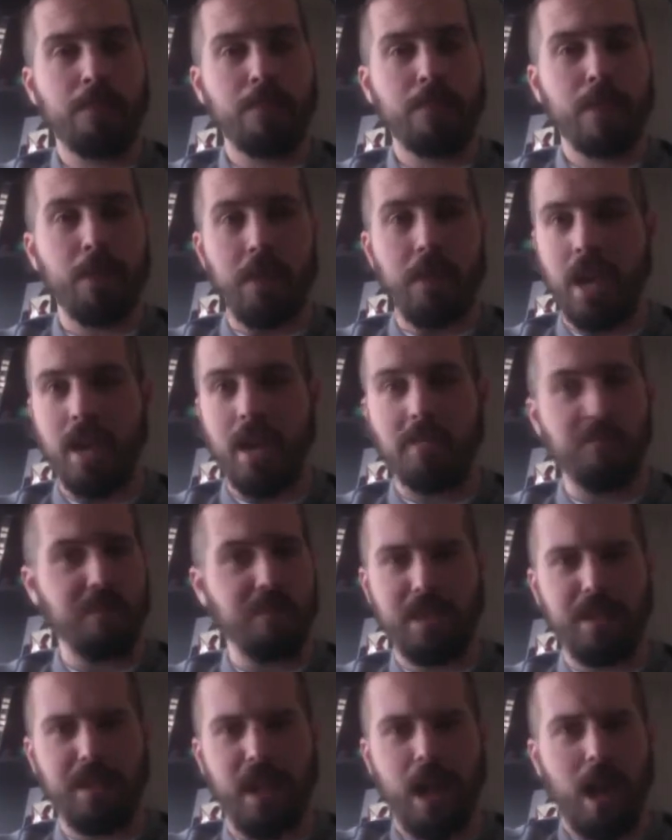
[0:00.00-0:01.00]
Yeah,
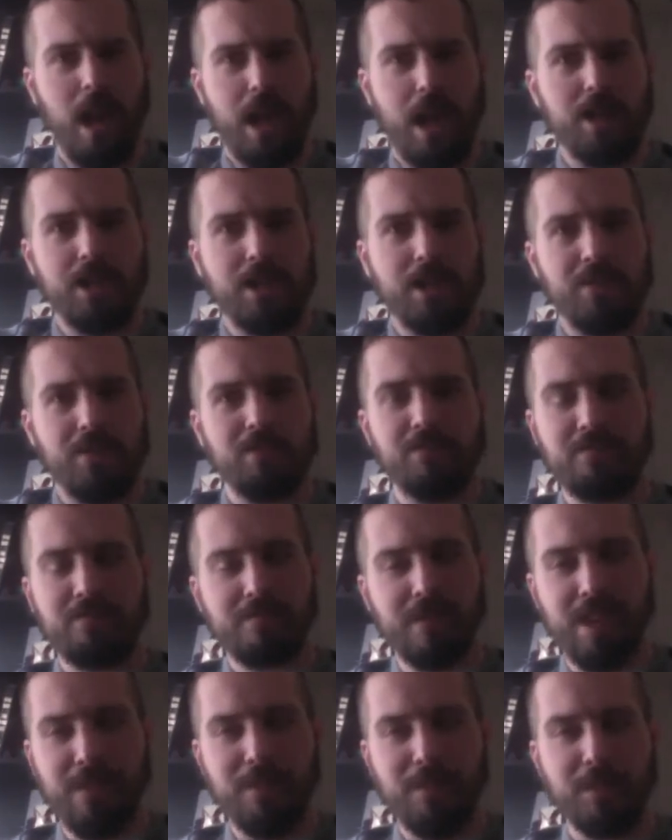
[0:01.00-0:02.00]
like I didn't
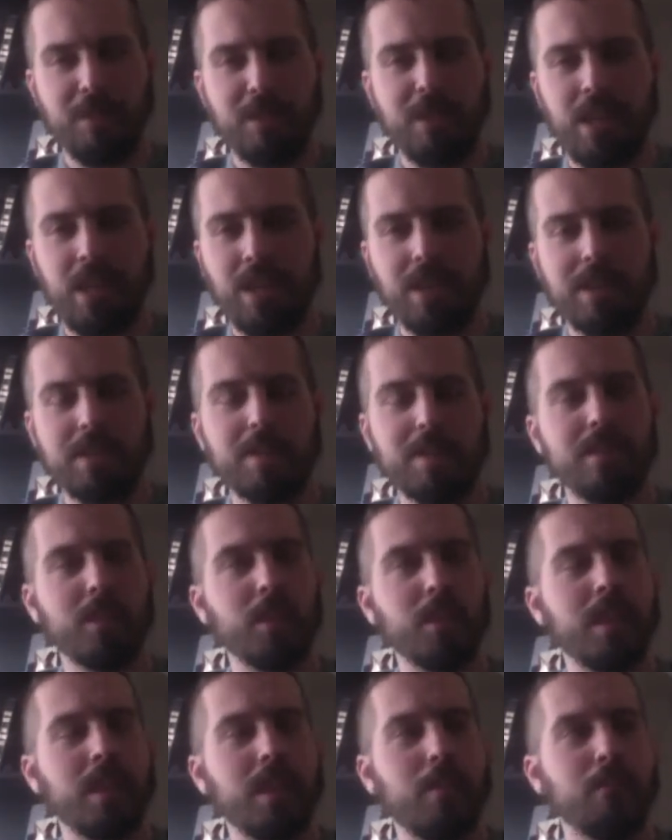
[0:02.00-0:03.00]
even sell it
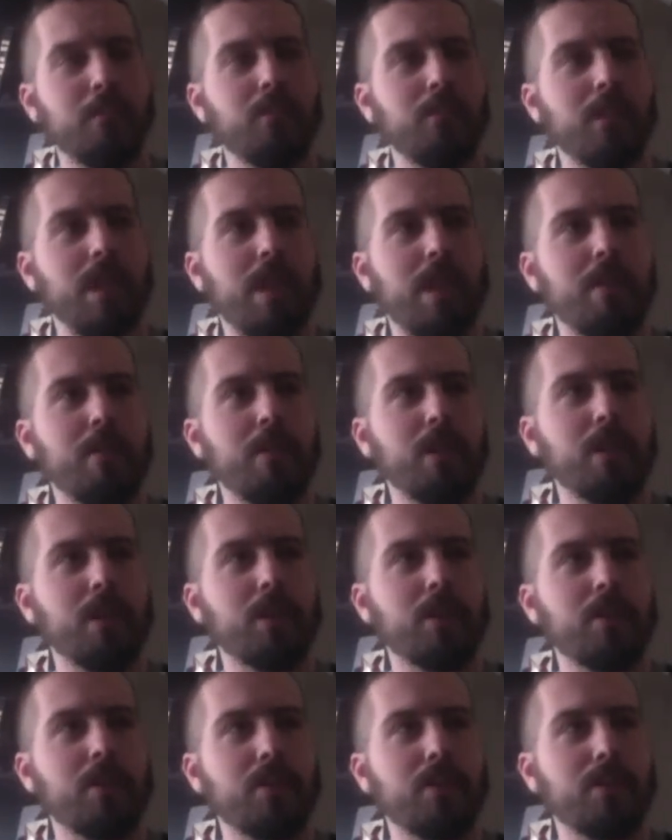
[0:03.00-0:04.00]
to them for that
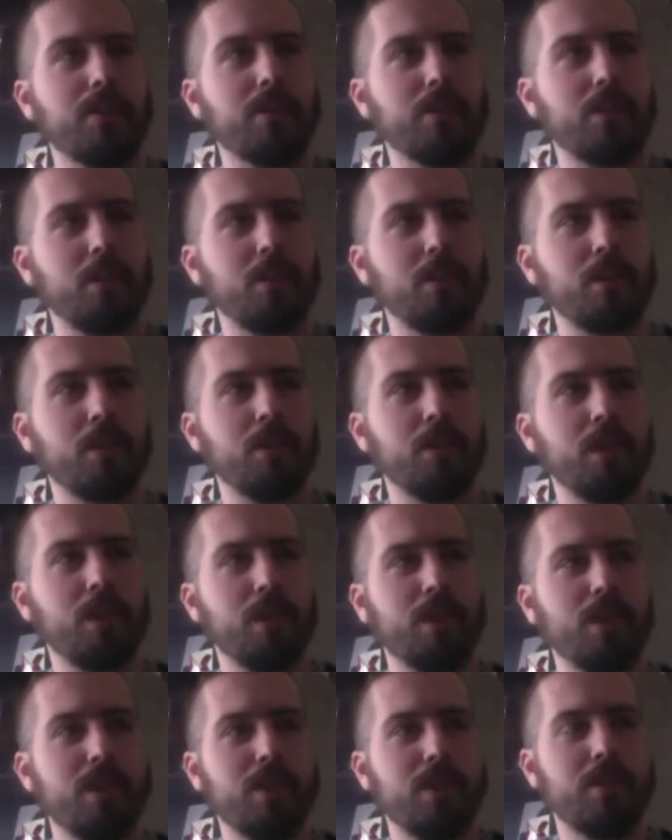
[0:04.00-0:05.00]
much. So
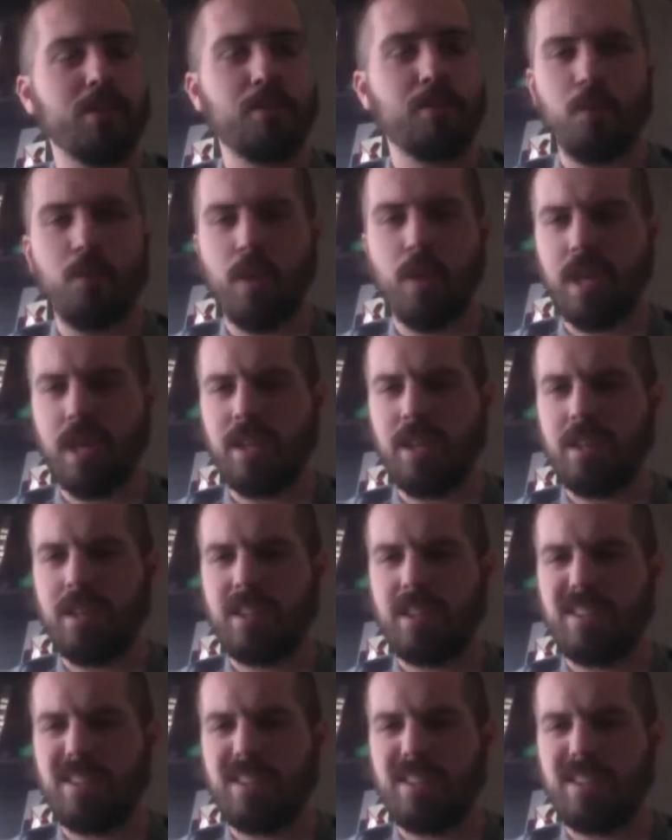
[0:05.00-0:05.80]
win